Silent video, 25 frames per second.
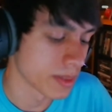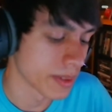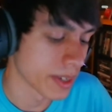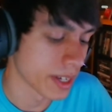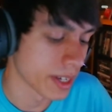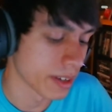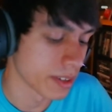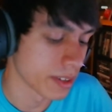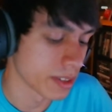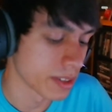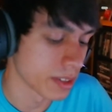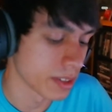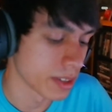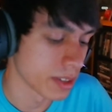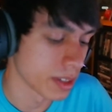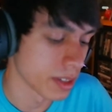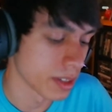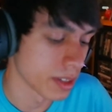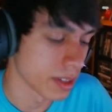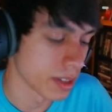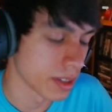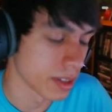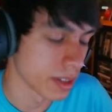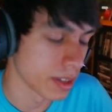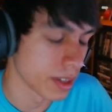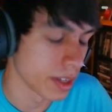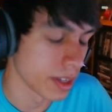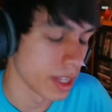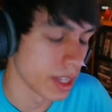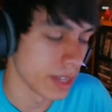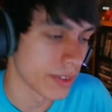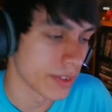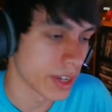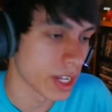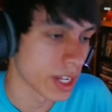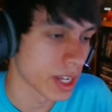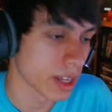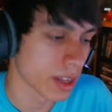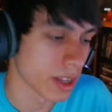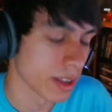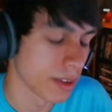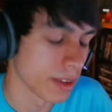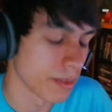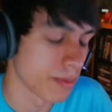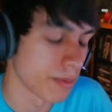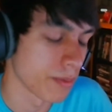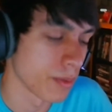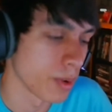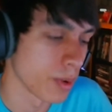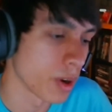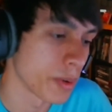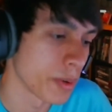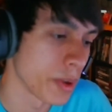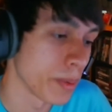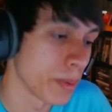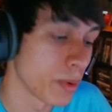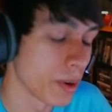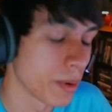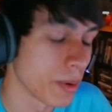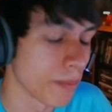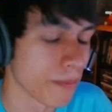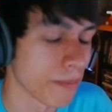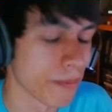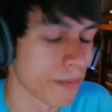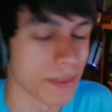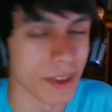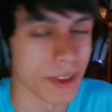about if you want me to be